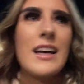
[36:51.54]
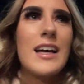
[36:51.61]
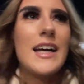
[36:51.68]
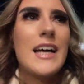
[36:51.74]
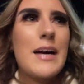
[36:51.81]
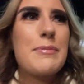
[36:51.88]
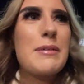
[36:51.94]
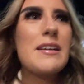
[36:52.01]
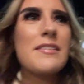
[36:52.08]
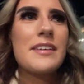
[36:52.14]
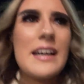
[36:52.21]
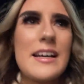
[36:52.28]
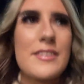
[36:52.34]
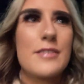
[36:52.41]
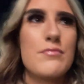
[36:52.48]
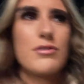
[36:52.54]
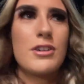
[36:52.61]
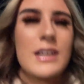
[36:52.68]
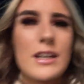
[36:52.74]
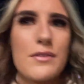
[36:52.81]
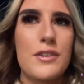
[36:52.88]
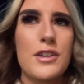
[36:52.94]
I've been to Edinburgh,
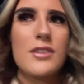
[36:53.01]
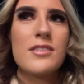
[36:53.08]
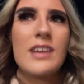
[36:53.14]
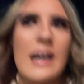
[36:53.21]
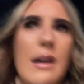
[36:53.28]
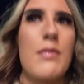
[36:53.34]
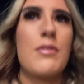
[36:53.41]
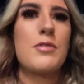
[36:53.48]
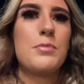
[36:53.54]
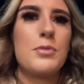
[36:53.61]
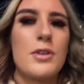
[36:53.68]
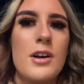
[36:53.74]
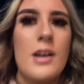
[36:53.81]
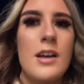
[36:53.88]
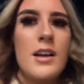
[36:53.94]
like, a few times, but